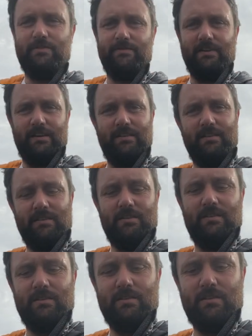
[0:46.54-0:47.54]
beautifully
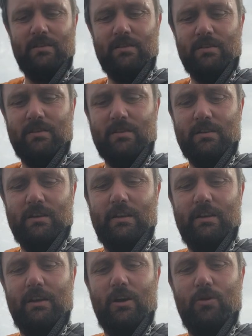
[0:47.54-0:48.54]

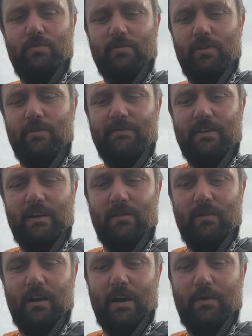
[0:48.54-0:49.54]
in a low
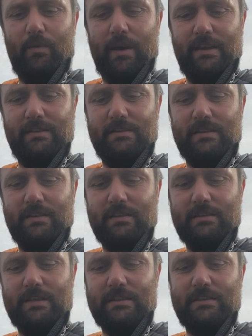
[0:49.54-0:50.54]
profile, lightweight
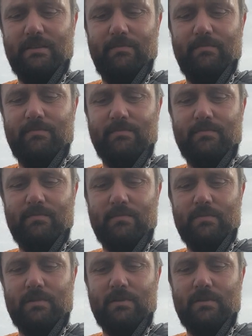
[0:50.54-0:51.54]
system.
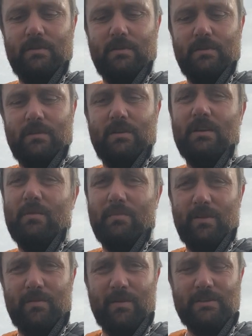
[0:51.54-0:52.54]

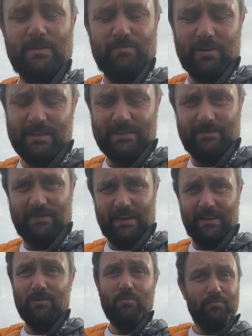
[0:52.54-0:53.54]
But the most impressive
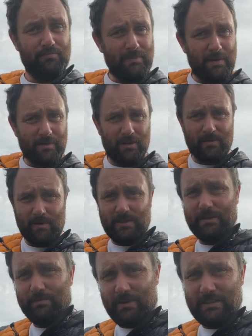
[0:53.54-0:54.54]
thing, maybe not the
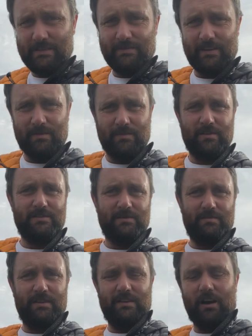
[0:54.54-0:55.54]
most impressive thing, but
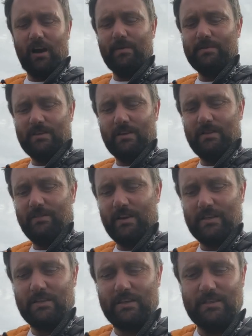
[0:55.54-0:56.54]
something I'm certainly
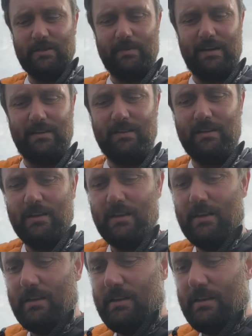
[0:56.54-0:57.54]
very excited about
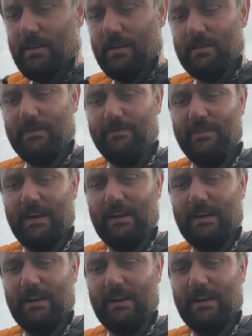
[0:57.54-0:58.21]
is the